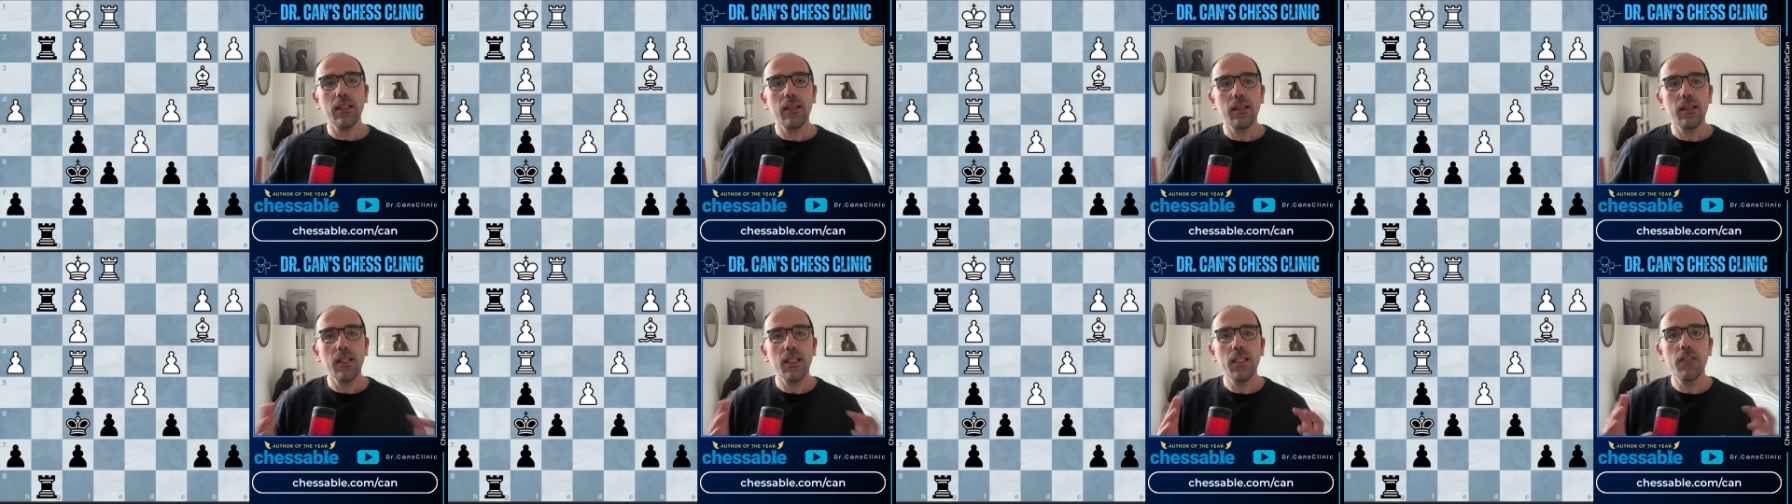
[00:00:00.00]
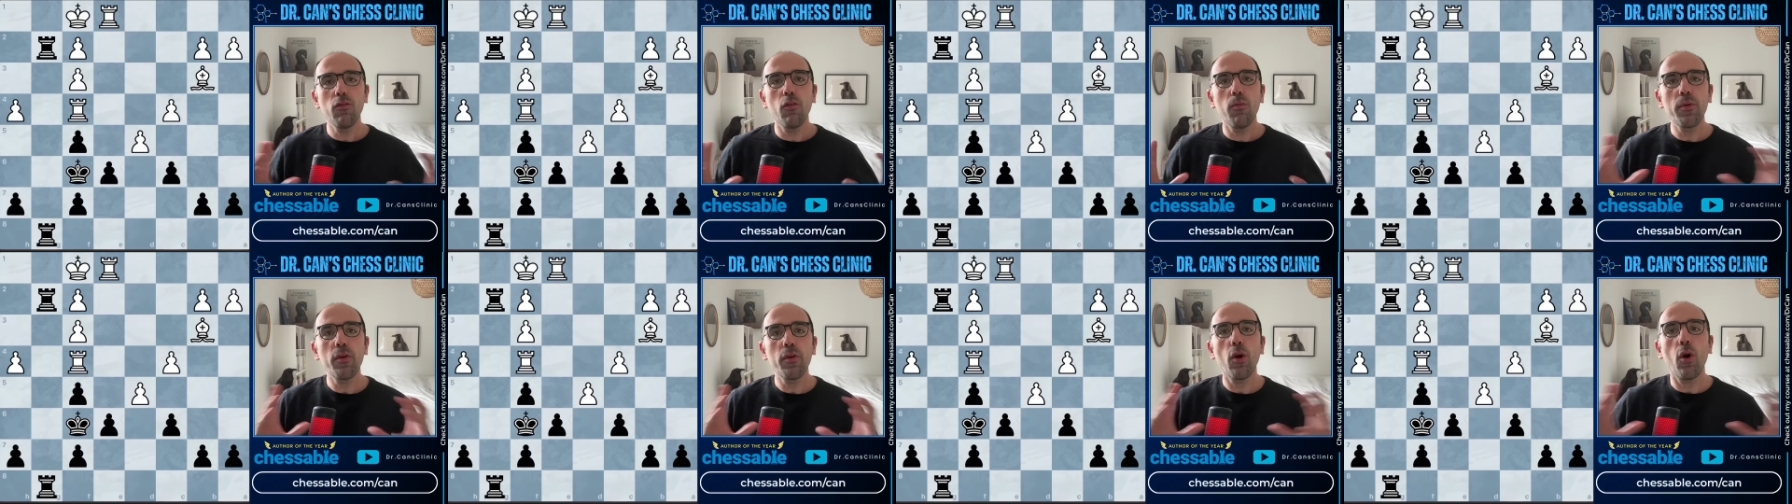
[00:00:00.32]
This
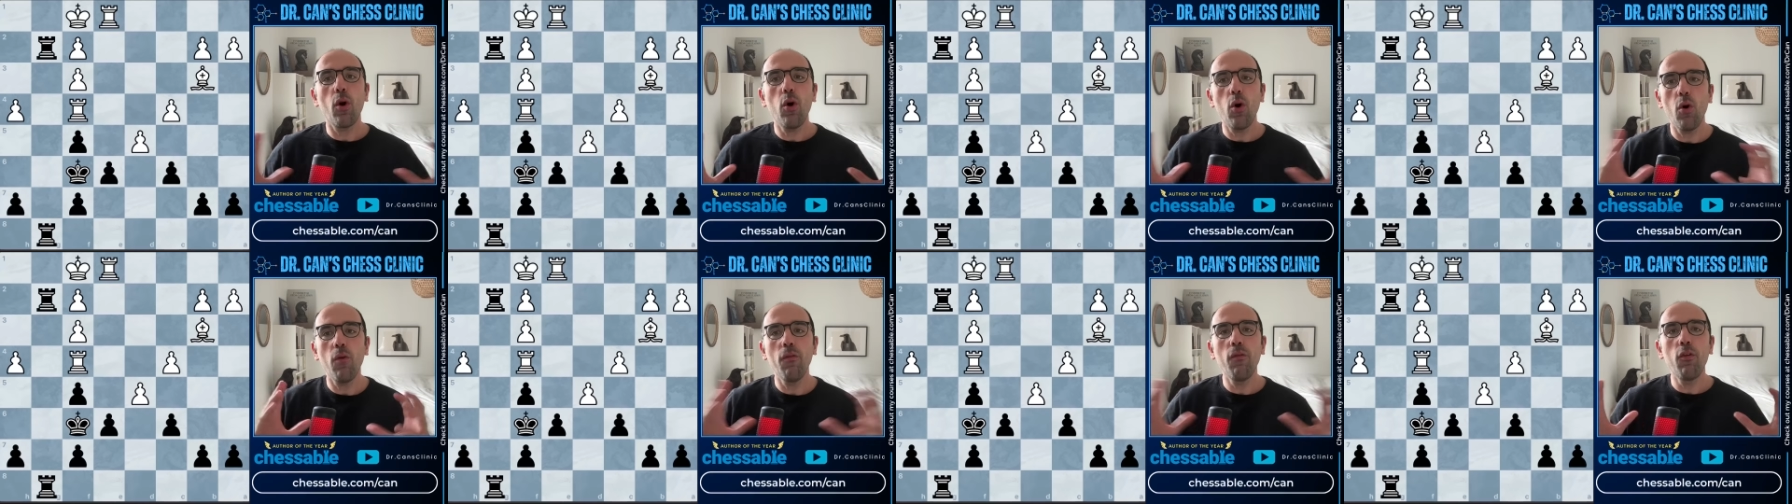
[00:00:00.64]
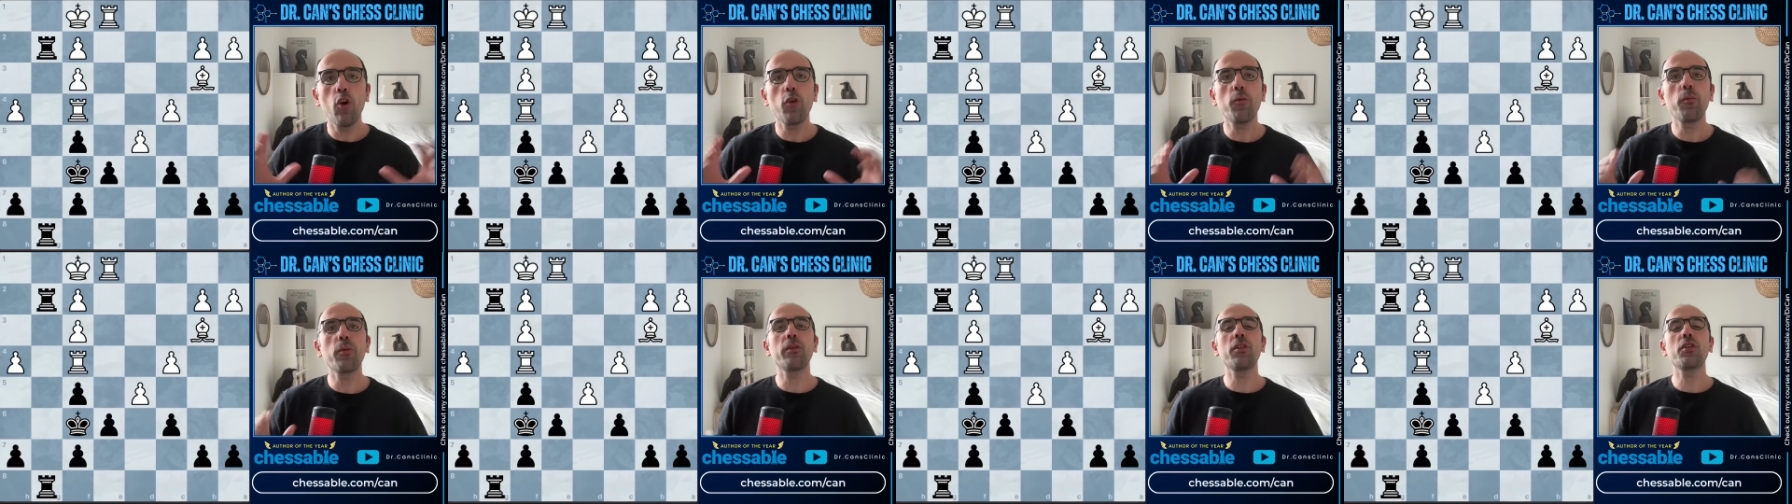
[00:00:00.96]
will be your
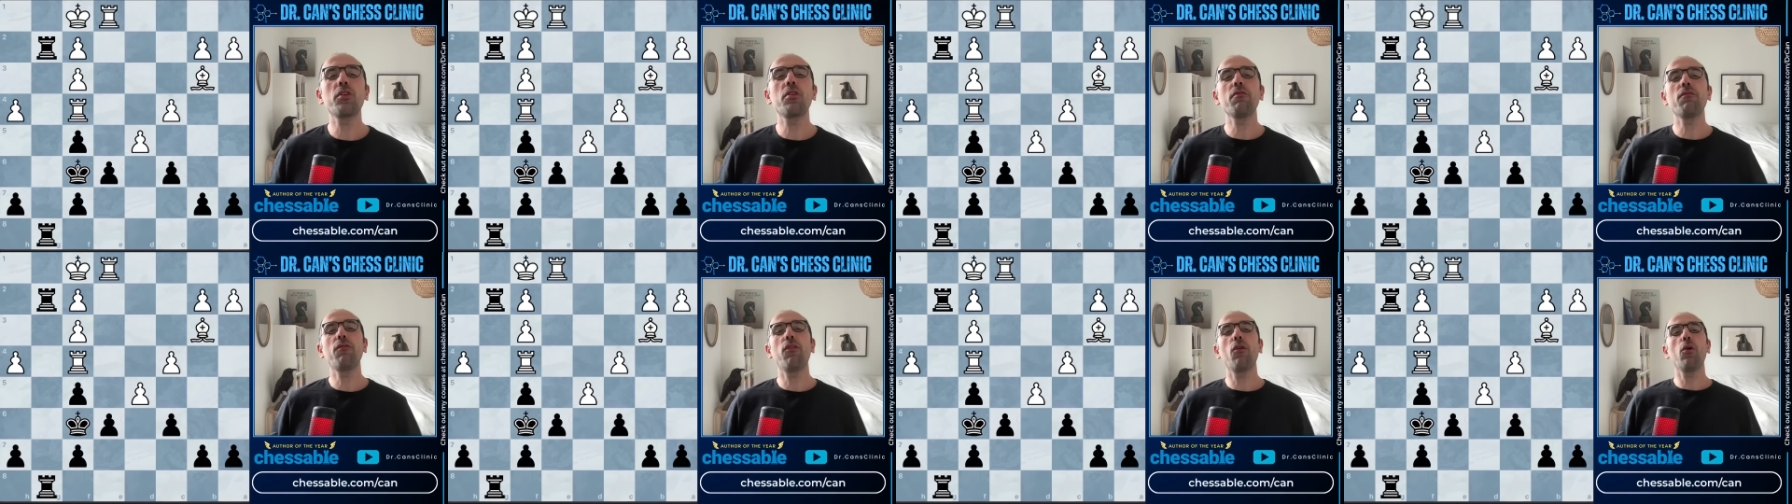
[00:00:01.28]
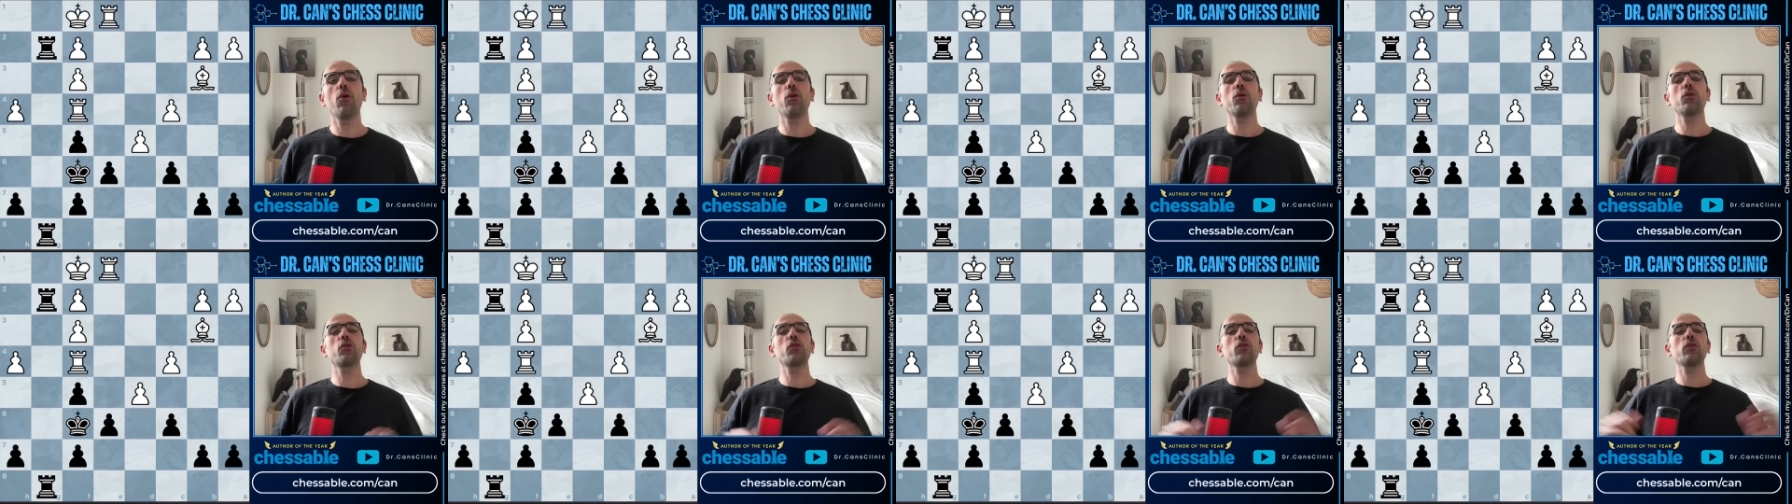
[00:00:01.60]
homework position,
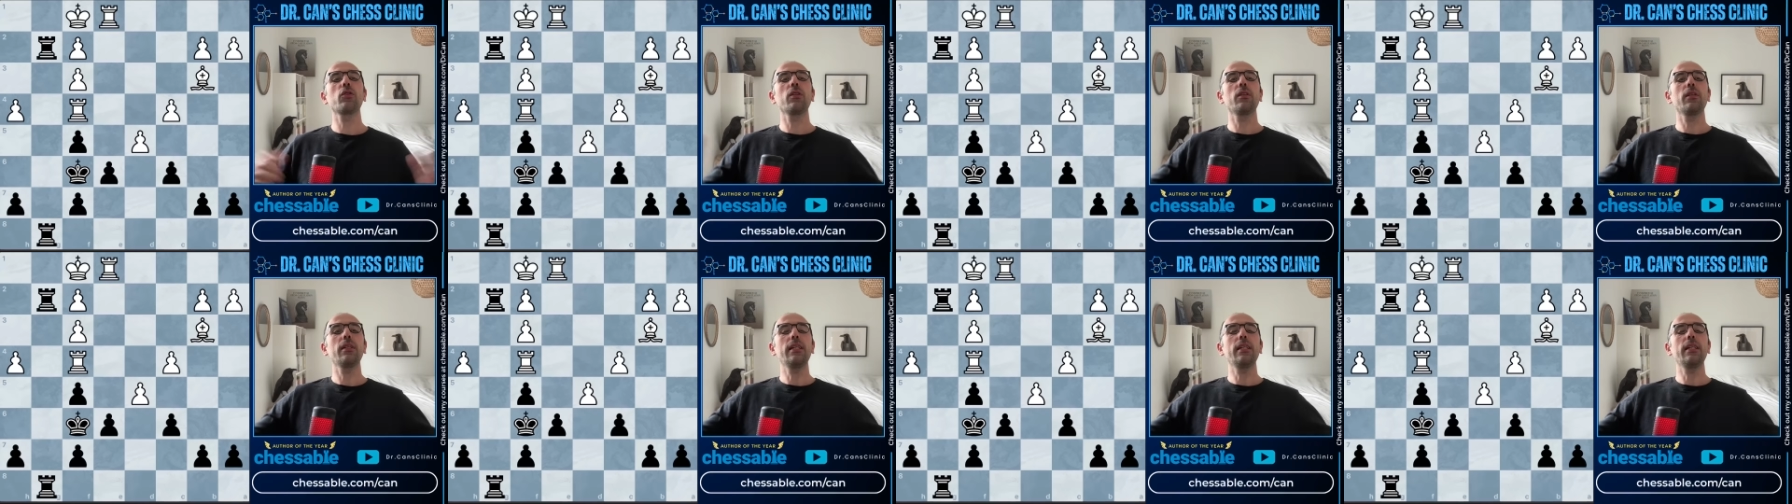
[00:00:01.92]
folks.